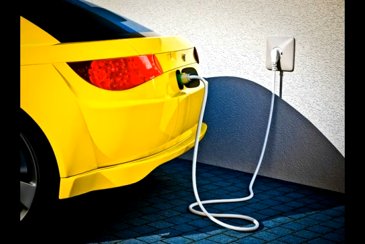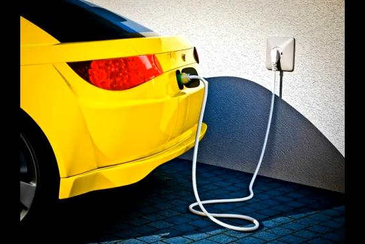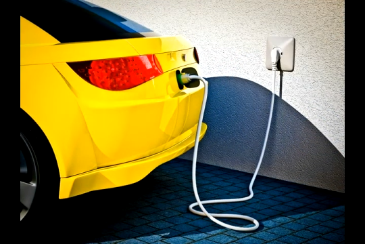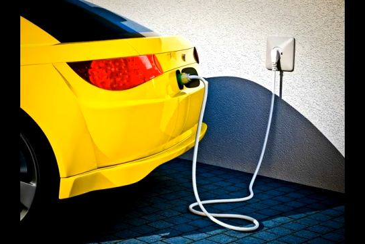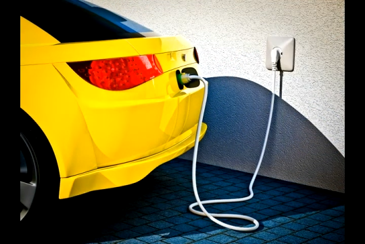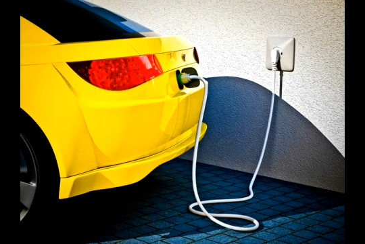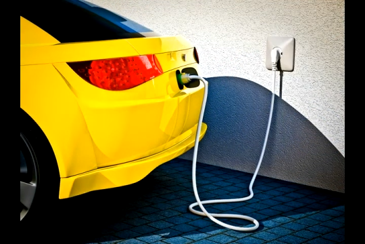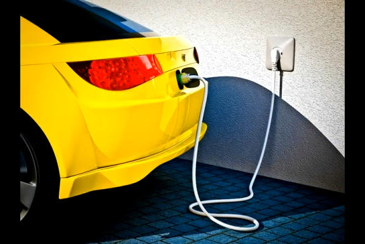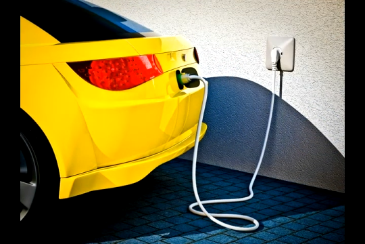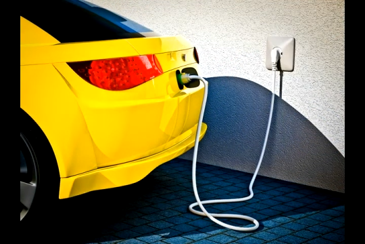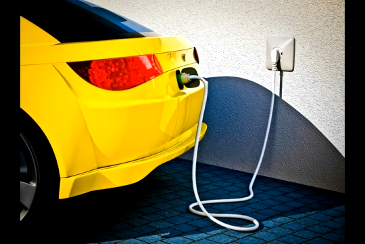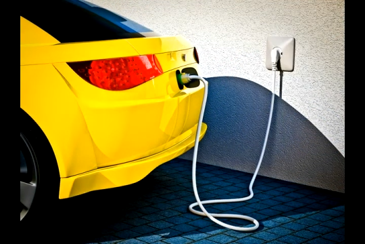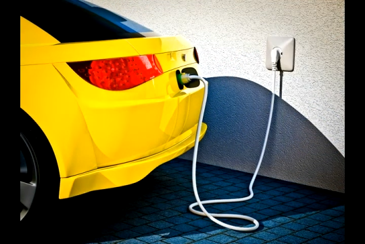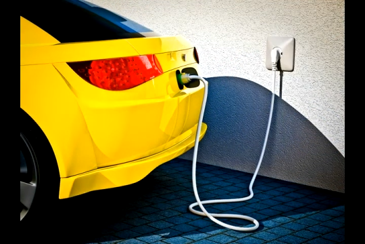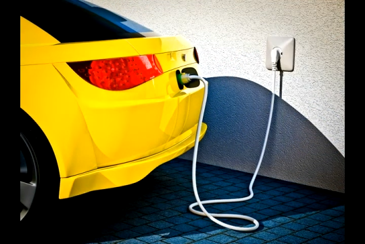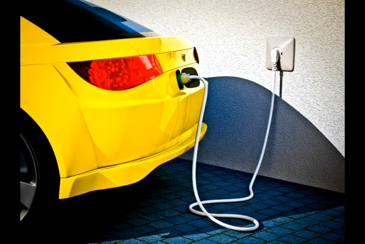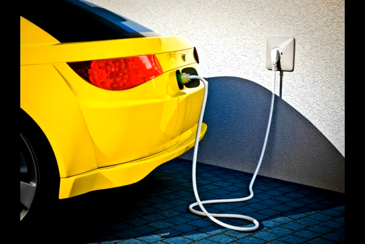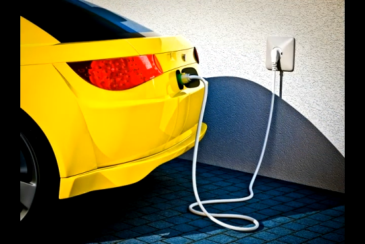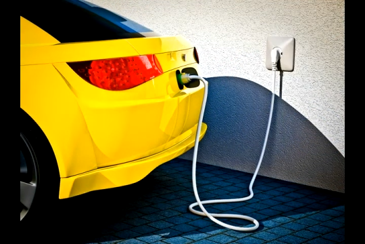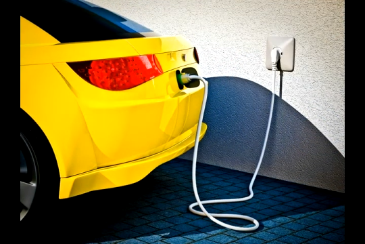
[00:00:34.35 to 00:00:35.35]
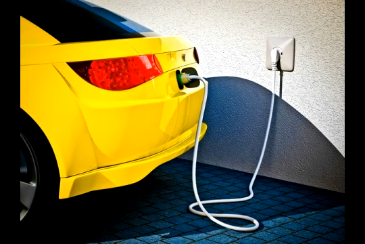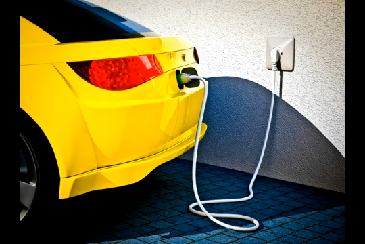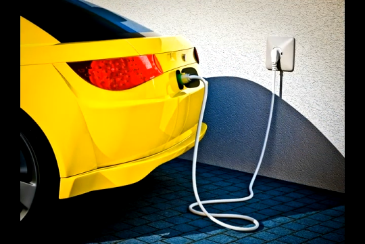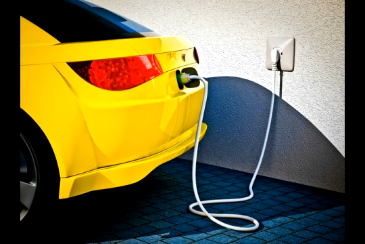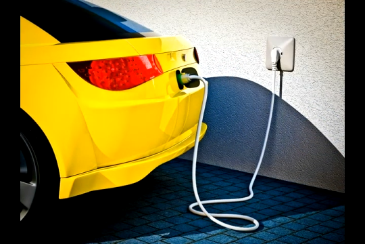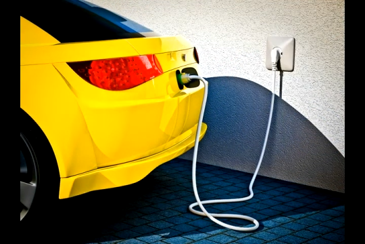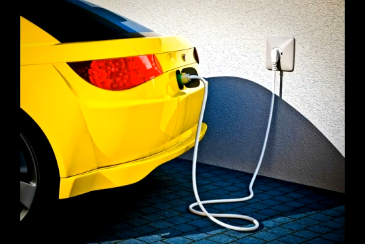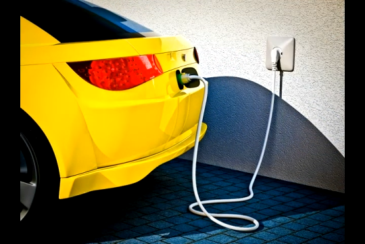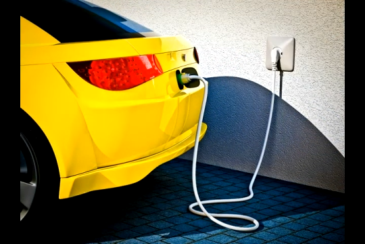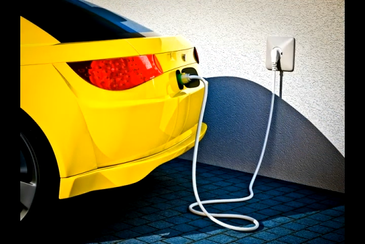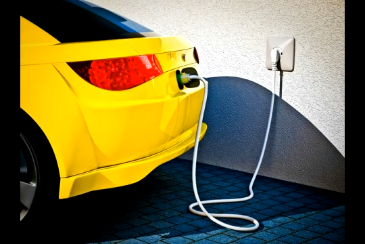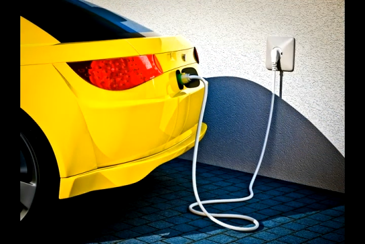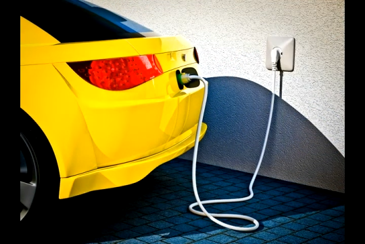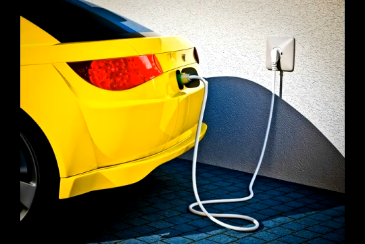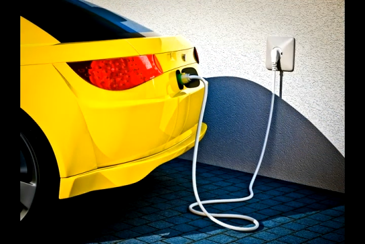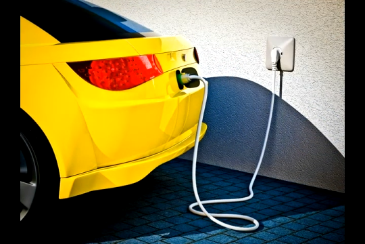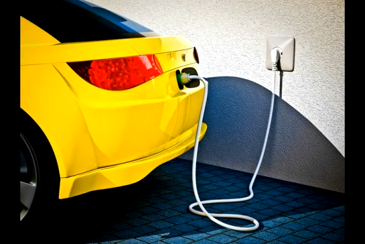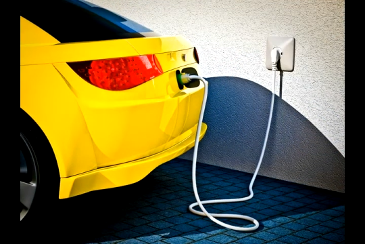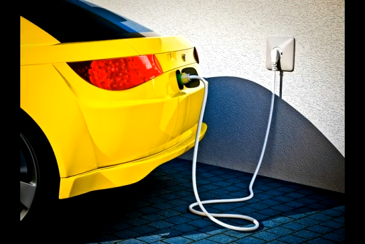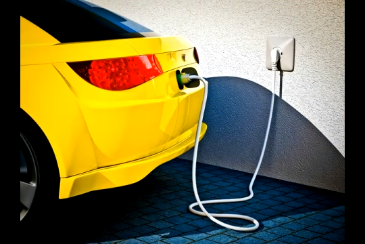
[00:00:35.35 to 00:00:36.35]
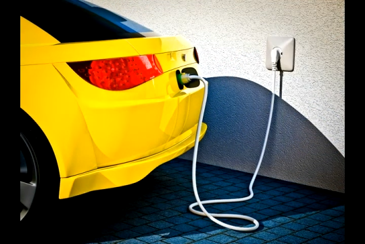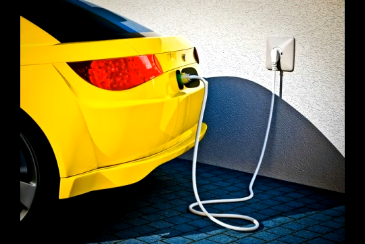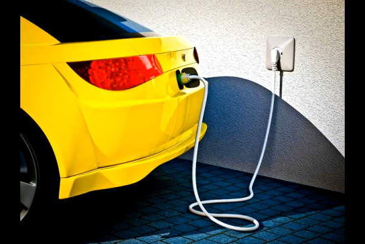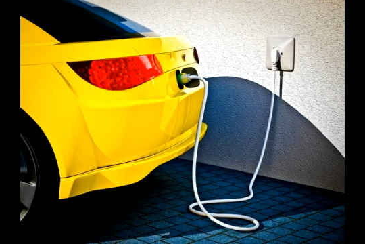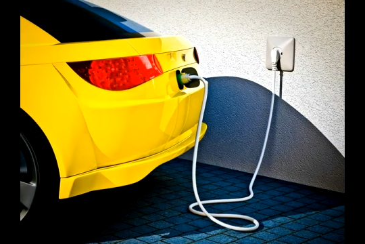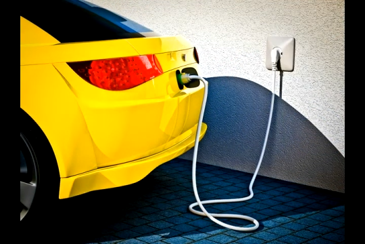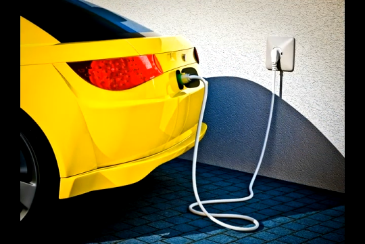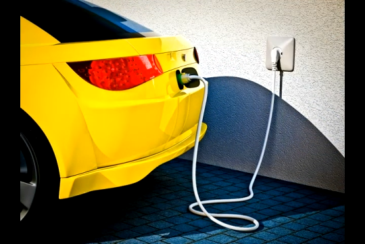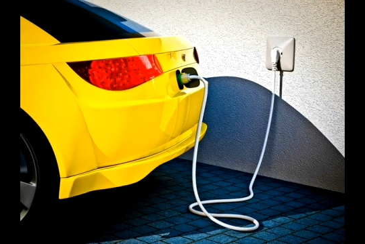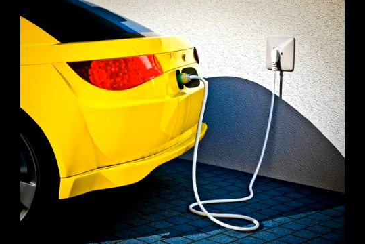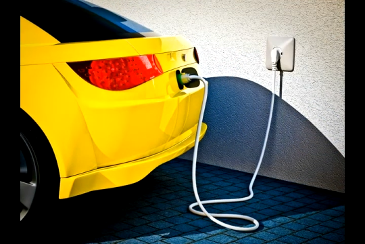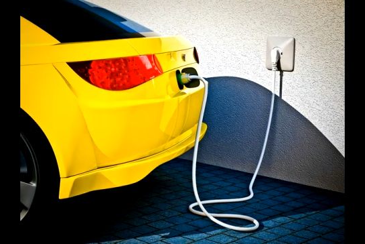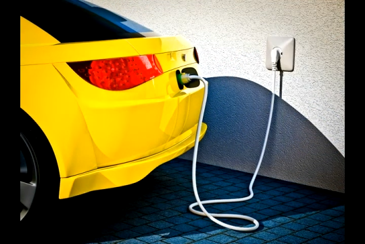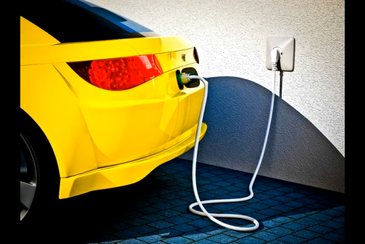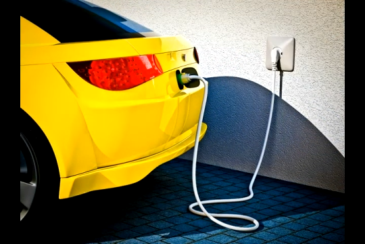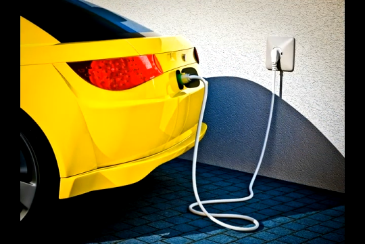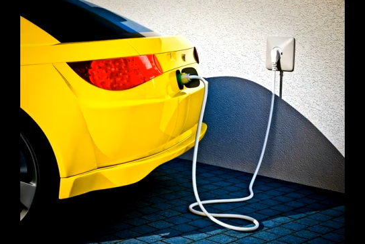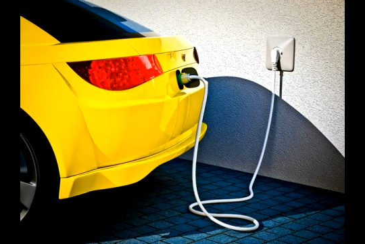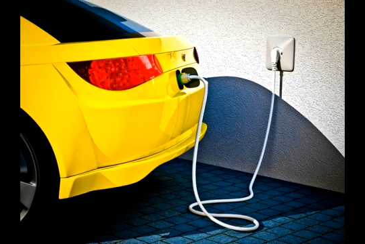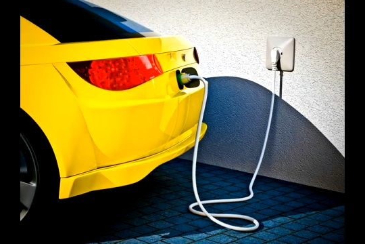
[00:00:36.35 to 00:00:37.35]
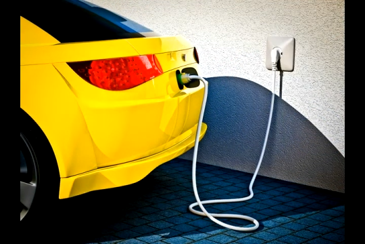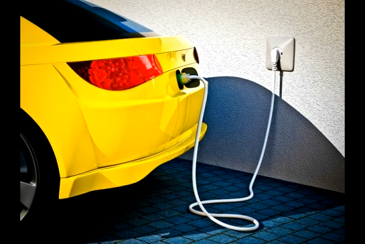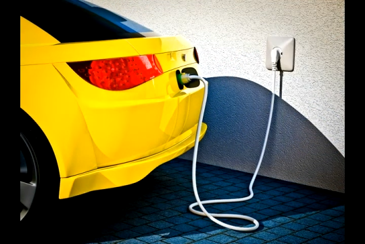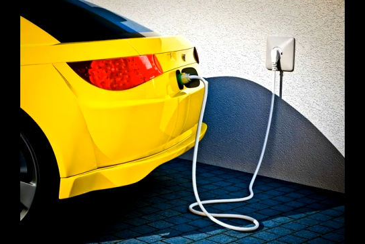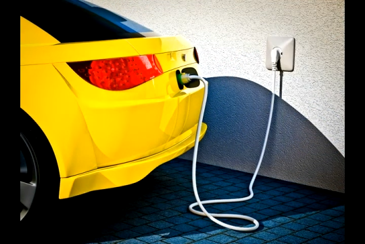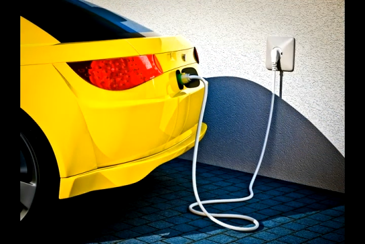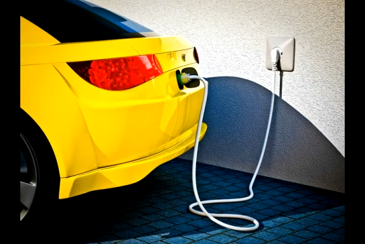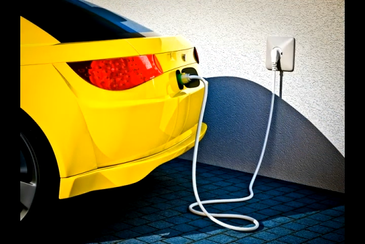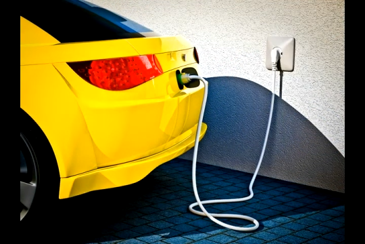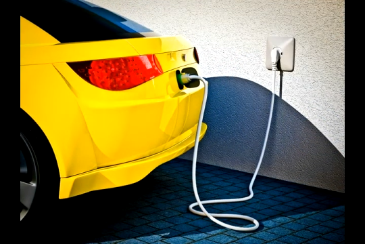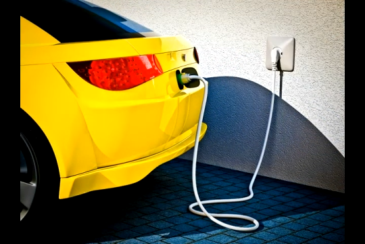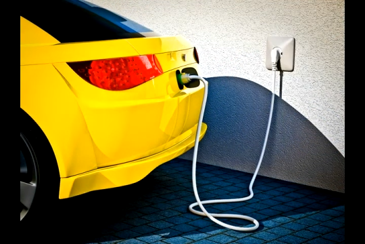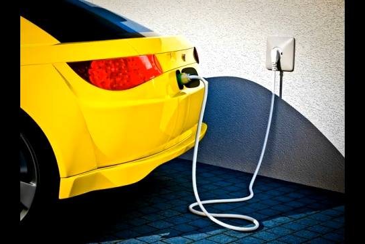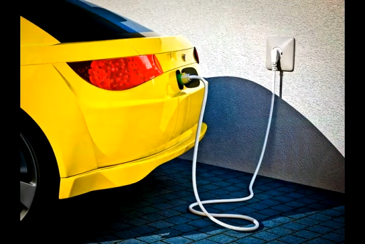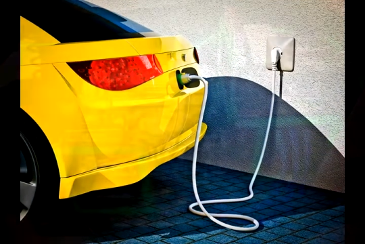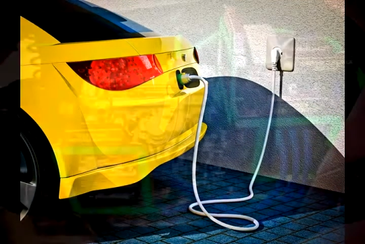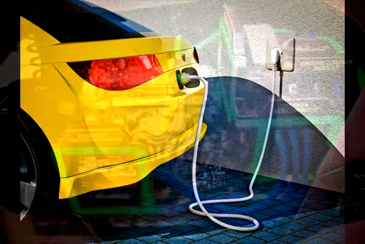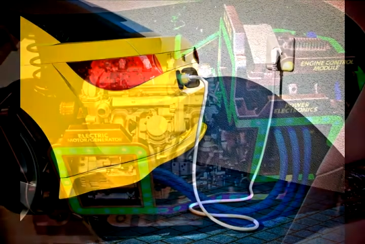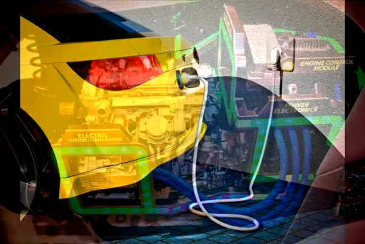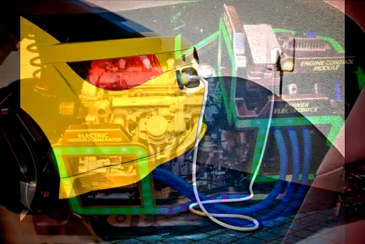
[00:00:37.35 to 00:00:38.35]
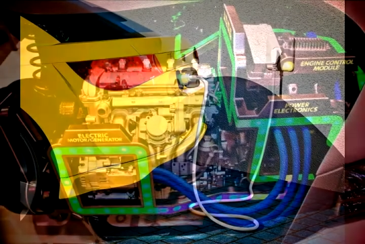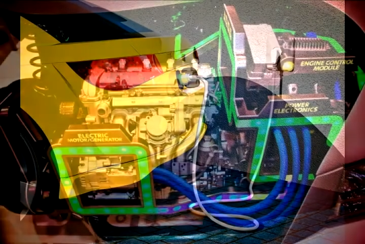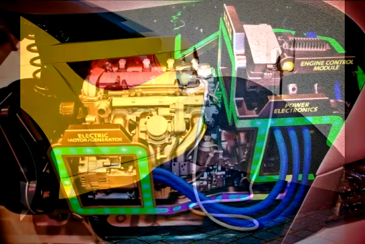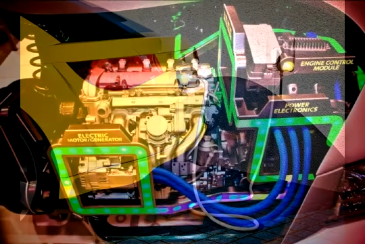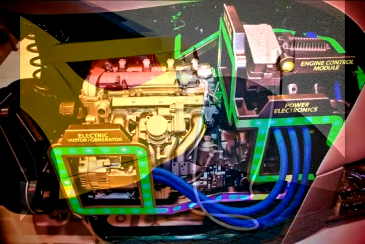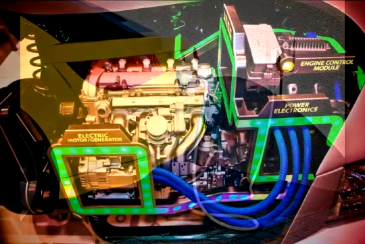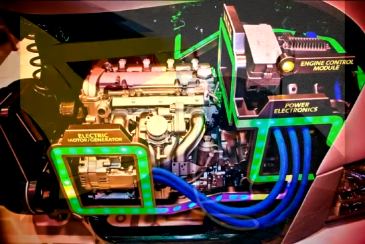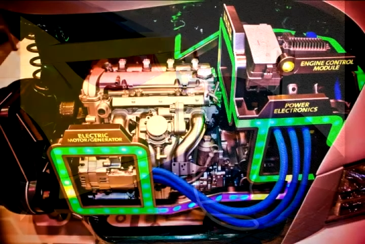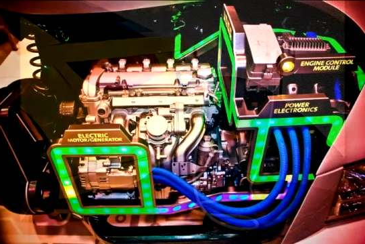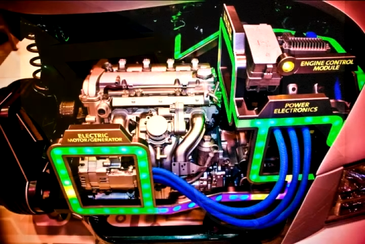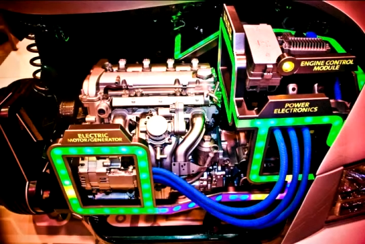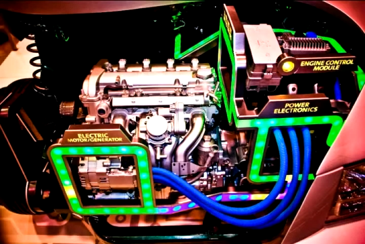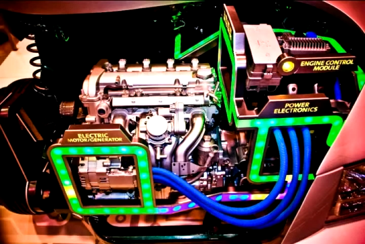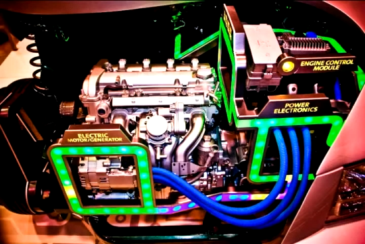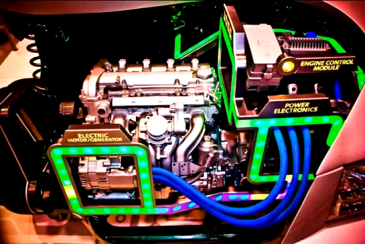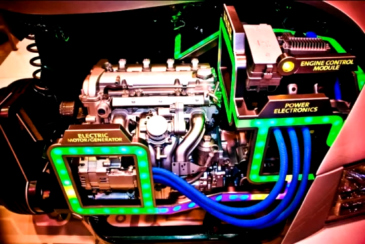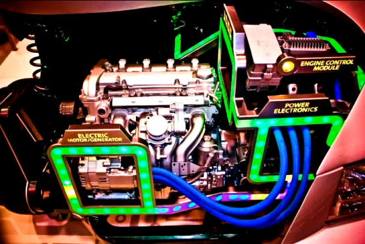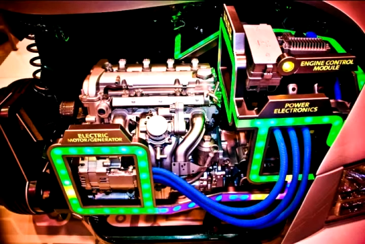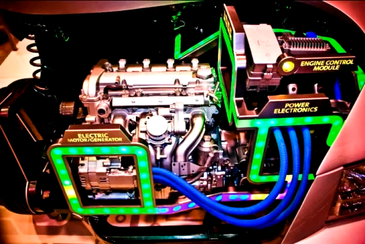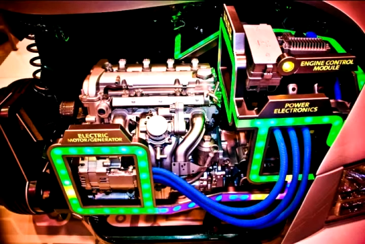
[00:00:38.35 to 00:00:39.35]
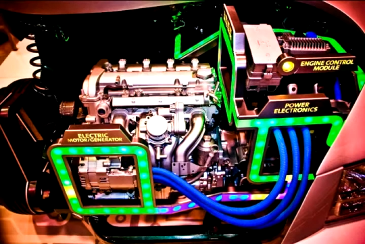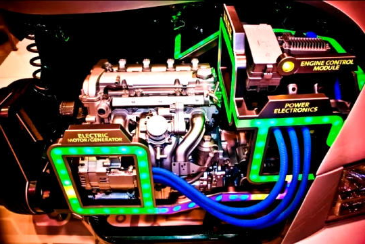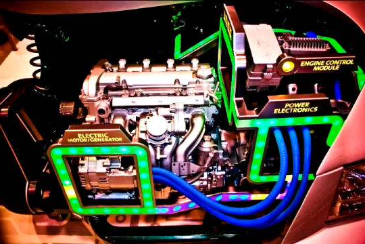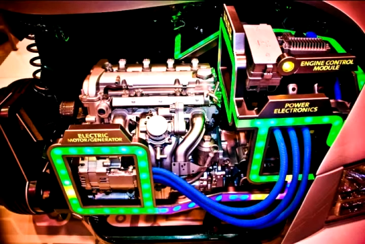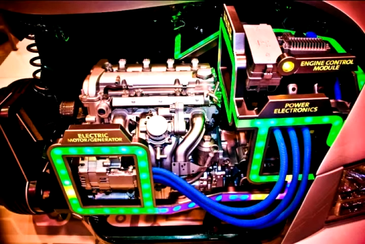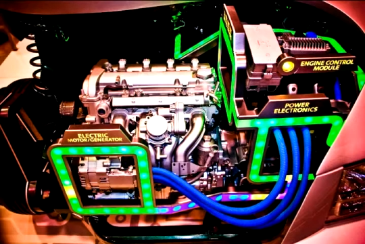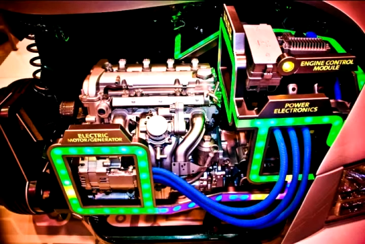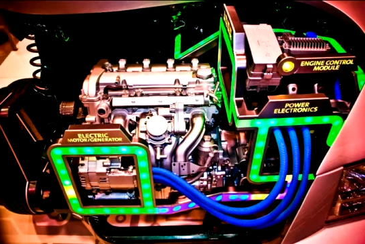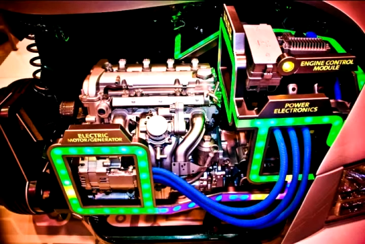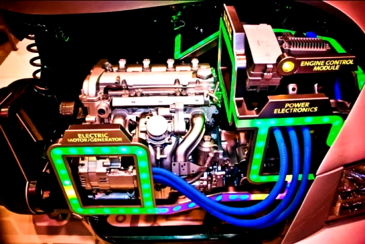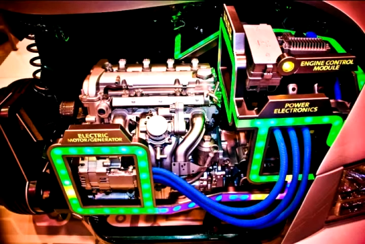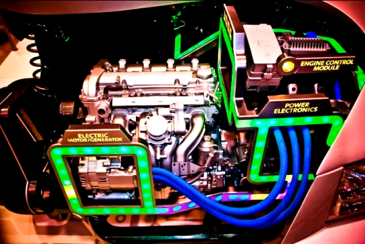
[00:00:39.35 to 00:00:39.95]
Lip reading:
(no speaker visible)